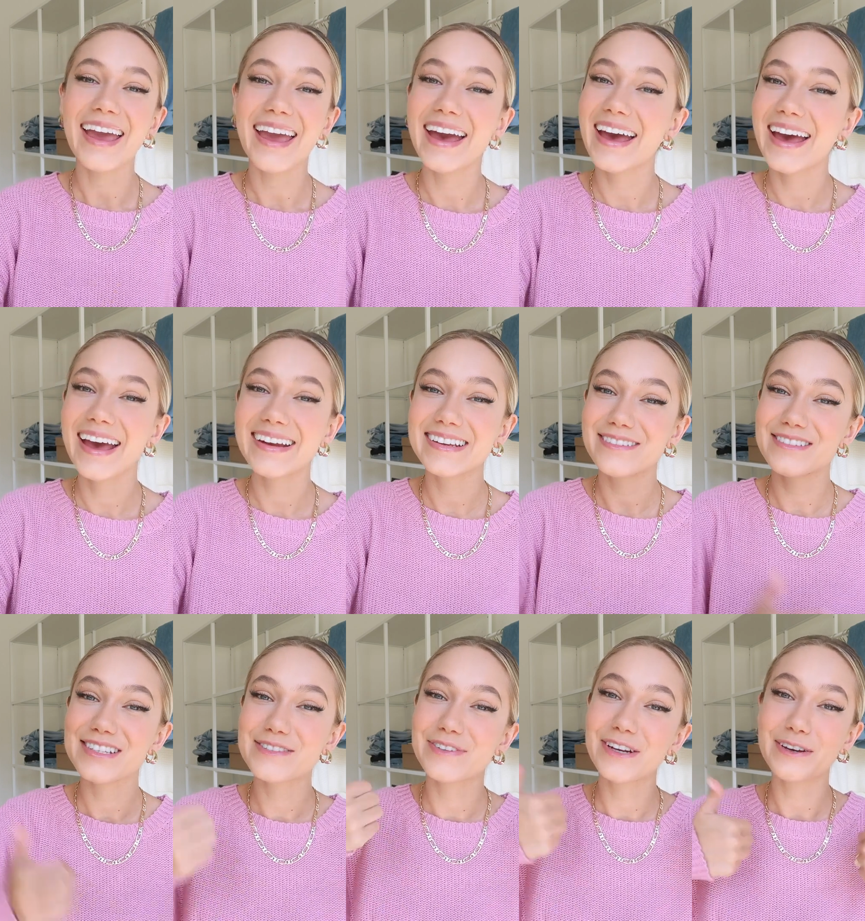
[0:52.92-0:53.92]
And give
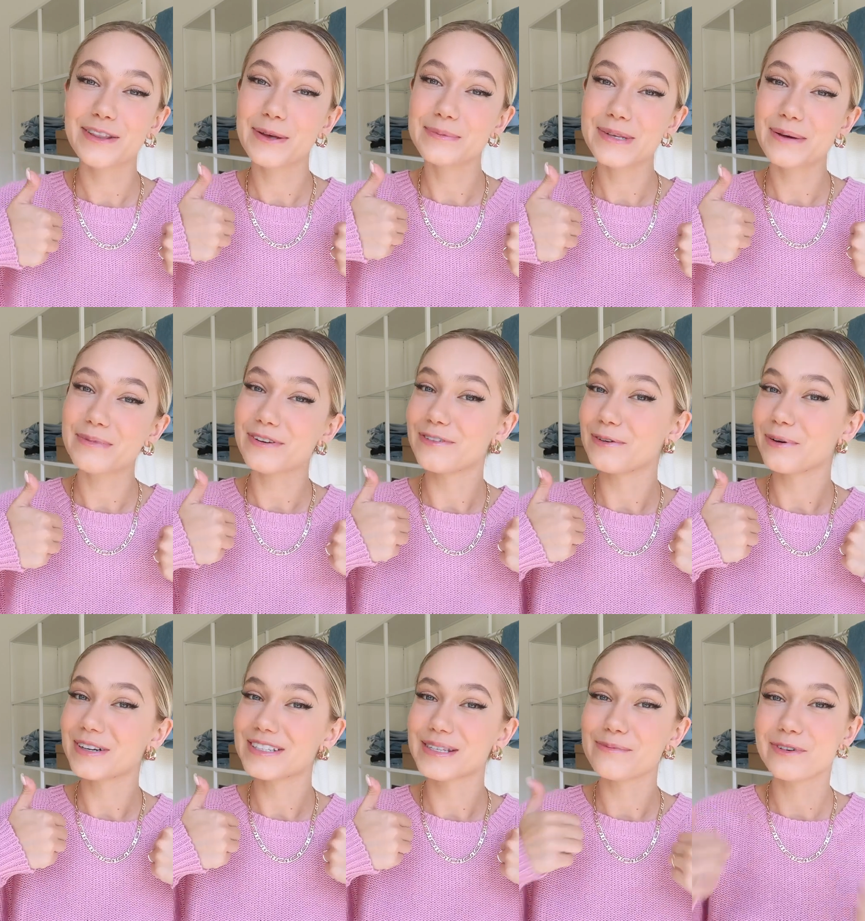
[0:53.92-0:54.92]
this video a thumbs up if you
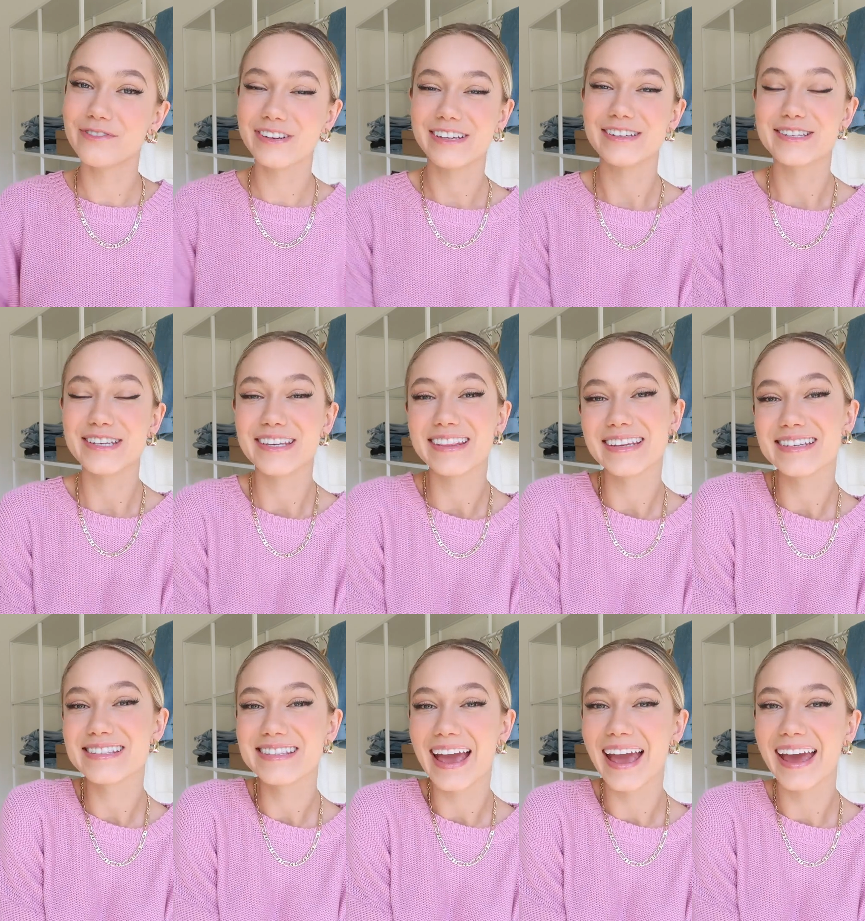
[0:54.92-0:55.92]
want to see more videos like
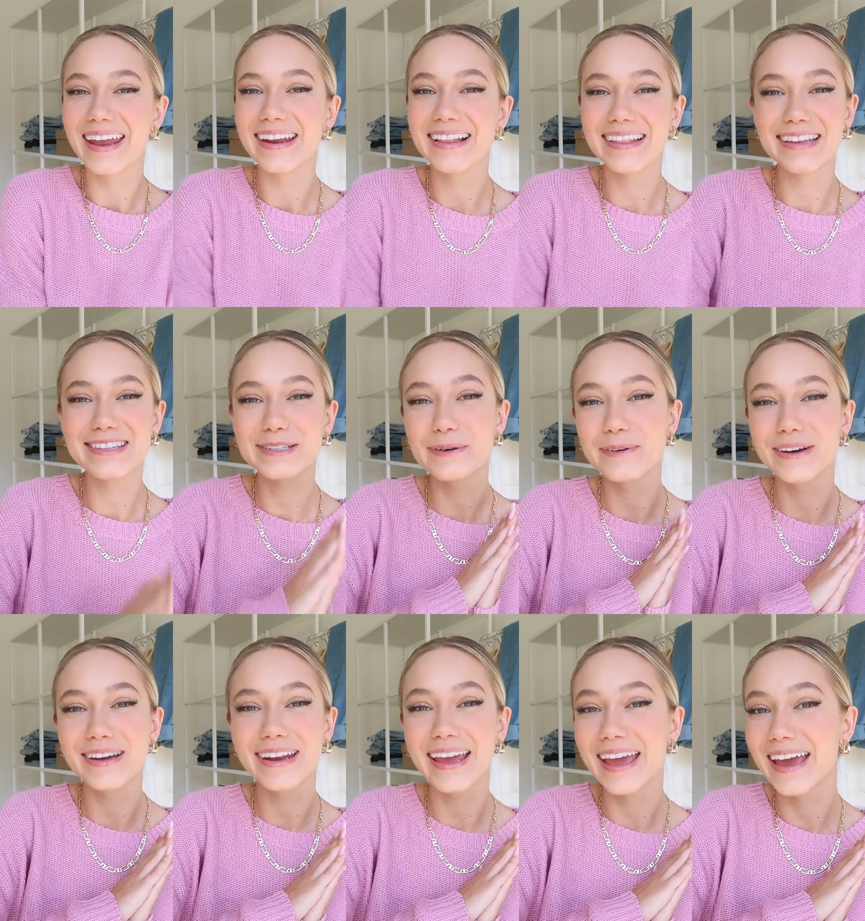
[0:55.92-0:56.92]
this. And let's go
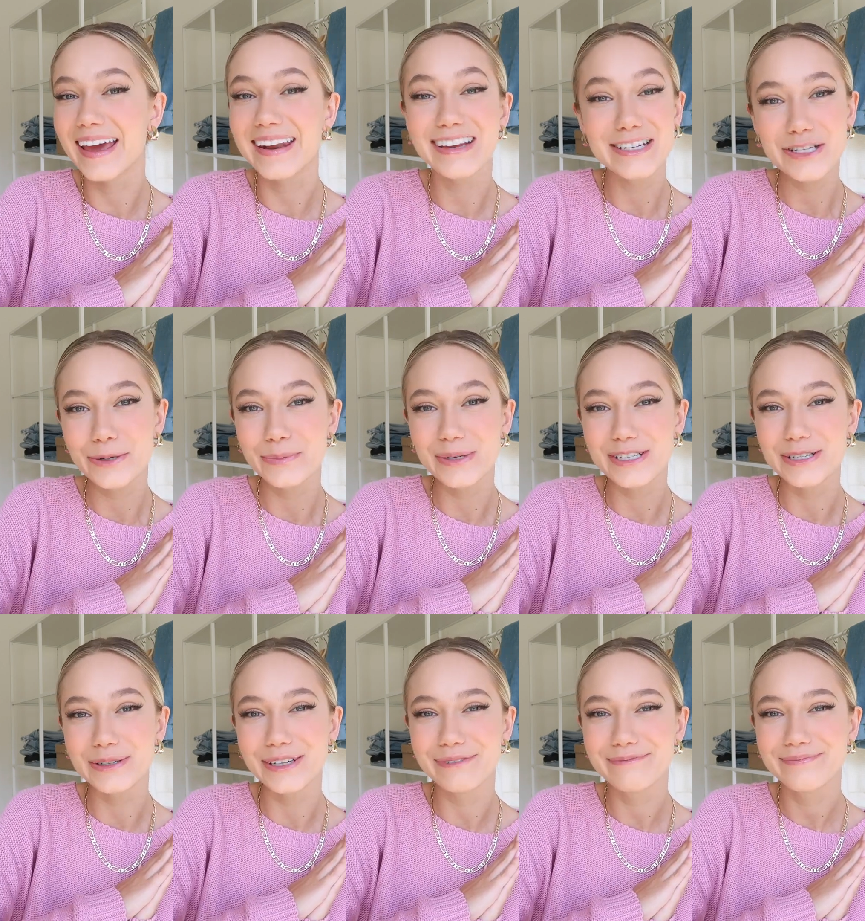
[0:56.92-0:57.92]
on and jump
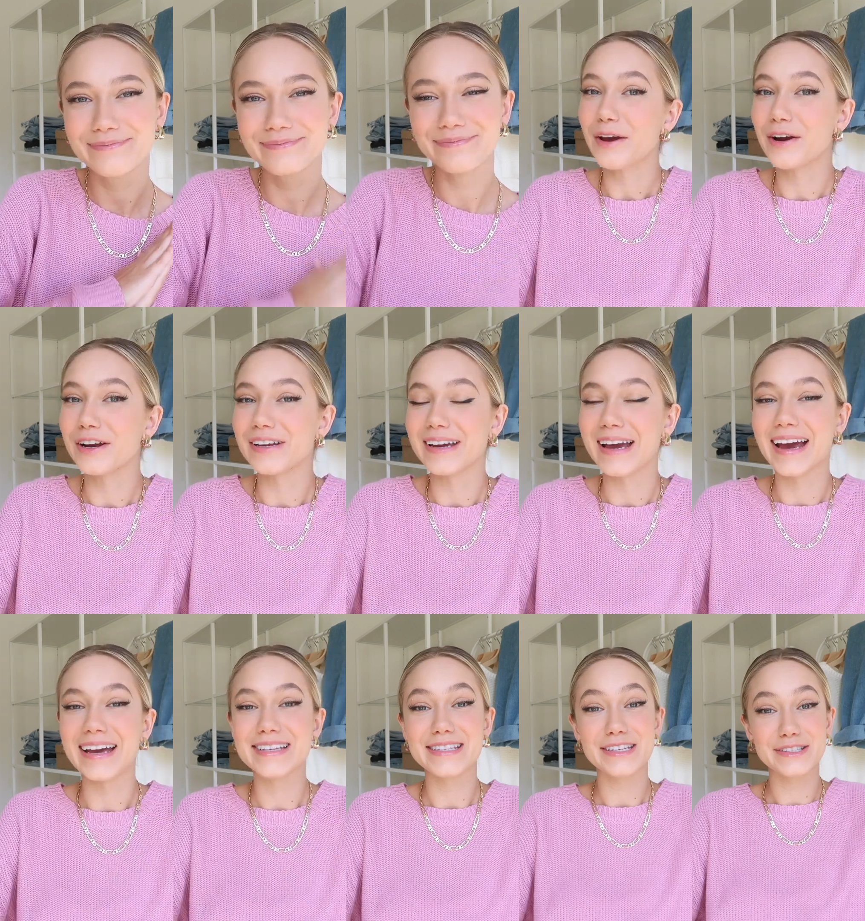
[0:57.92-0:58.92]
into it. All right, you
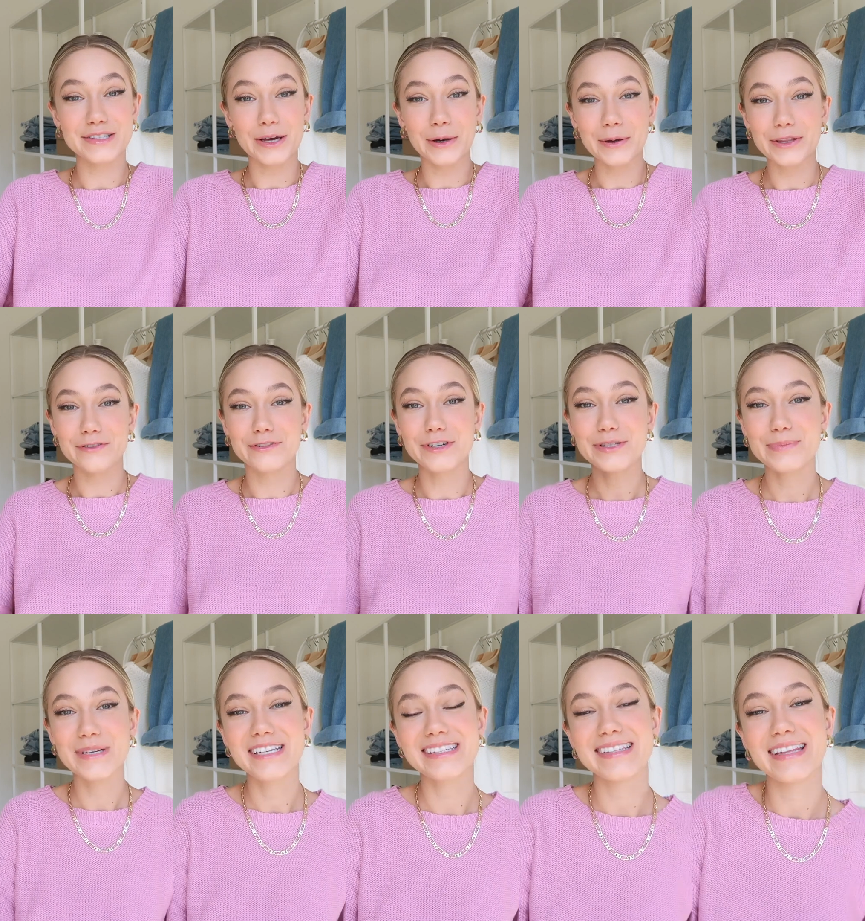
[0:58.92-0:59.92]
guys, so the first
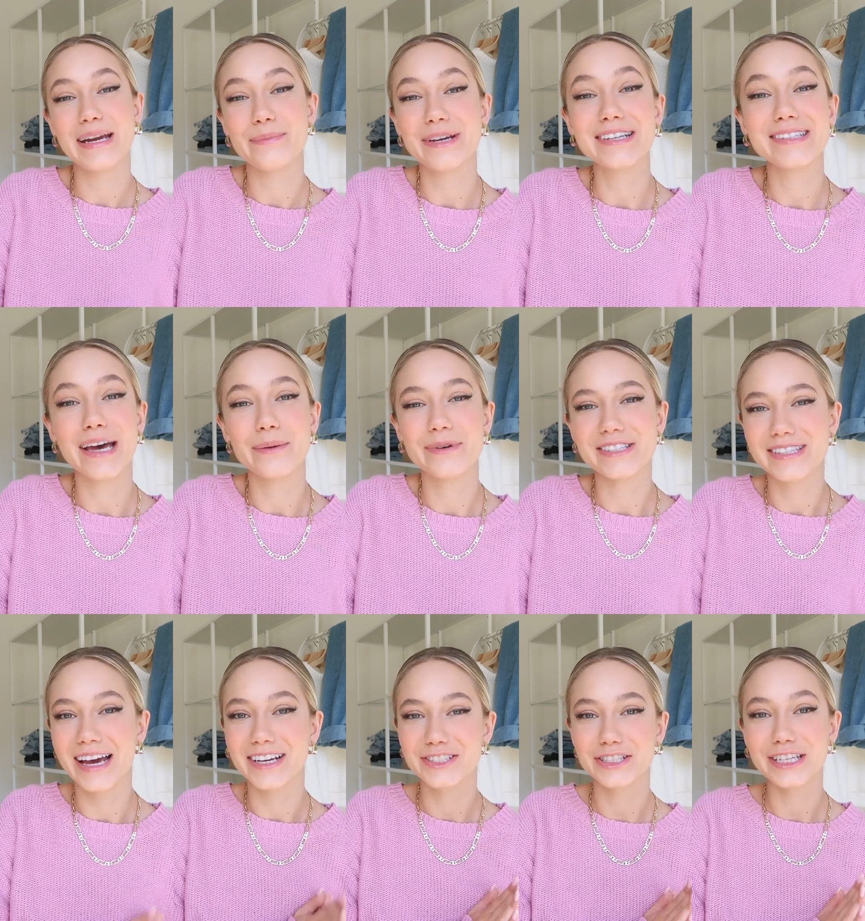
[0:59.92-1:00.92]
piece that I picked up is
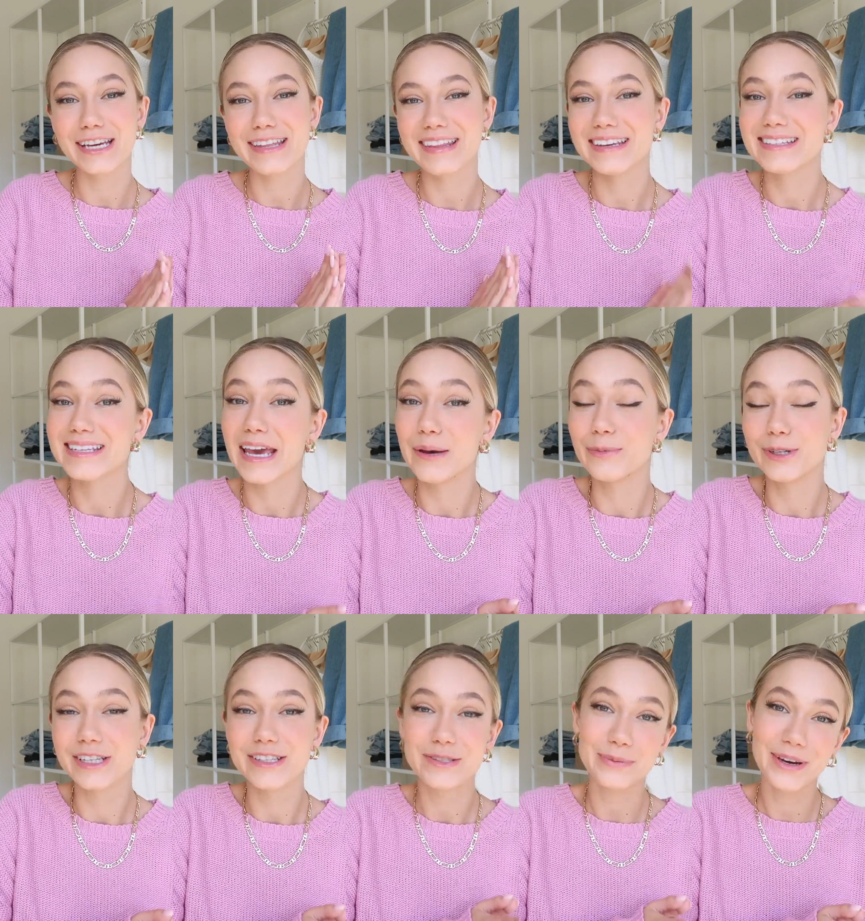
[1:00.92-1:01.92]
actually this cable
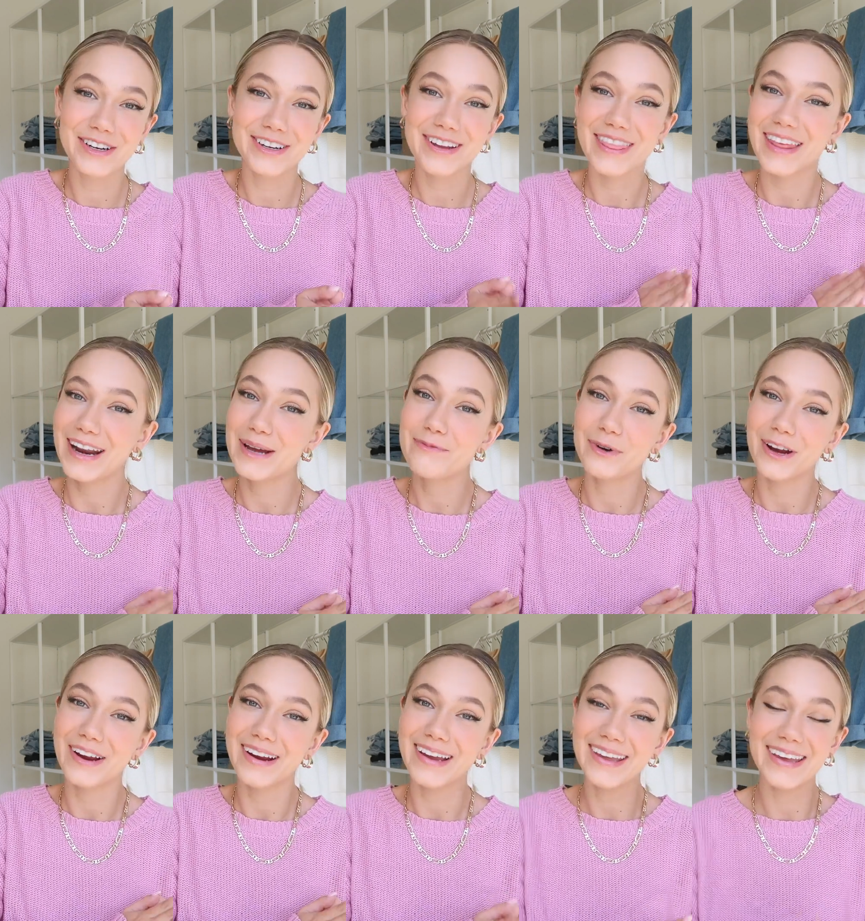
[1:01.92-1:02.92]
knit sweater that I'm
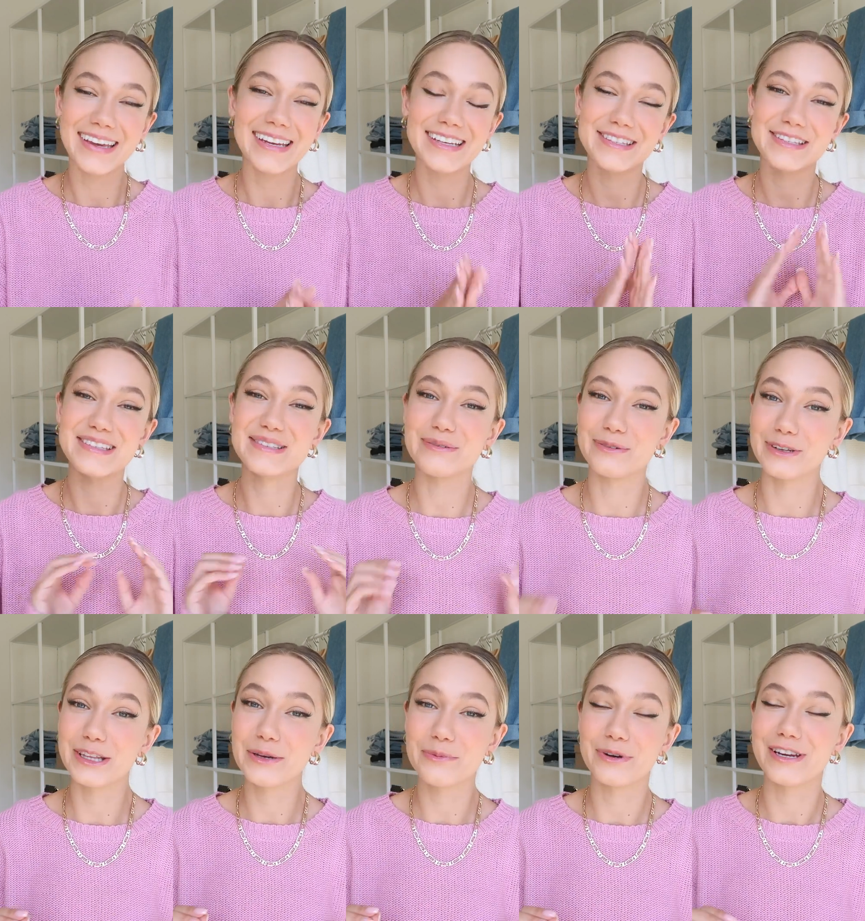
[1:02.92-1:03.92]
wearing. It is this really